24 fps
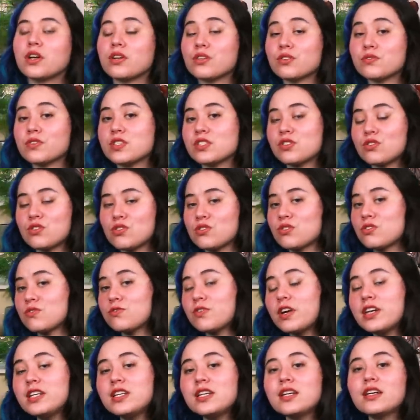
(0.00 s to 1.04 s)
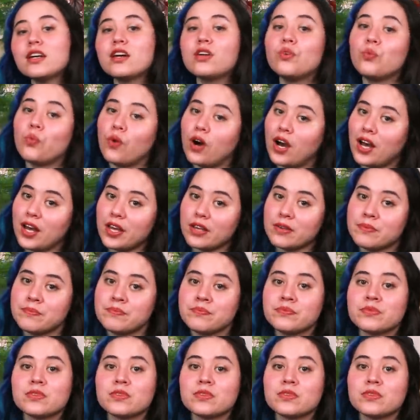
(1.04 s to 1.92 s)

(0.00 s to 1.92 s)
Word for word: other researchers are finding and why.